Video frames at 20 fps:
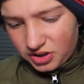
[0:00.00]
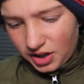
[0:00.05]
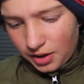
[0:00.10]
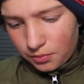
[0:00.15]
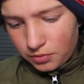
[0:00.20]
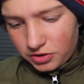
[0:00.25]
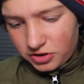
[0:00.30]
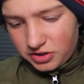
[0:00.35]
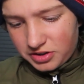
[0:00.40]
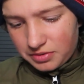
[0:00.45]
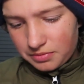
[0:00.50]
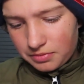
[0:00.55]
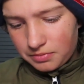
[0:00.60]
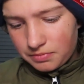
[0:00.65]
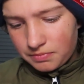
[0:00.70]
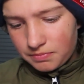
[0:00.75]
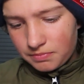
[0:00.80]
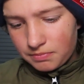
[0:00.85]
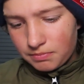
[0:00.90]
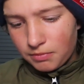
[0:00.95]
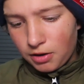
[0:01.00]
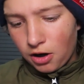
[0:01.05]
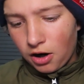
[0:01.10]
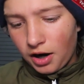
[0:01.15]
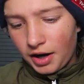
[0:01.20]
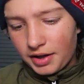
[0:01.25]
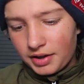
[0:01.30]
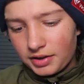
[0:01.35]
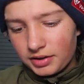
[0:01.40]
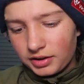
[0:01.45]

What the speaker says: That was my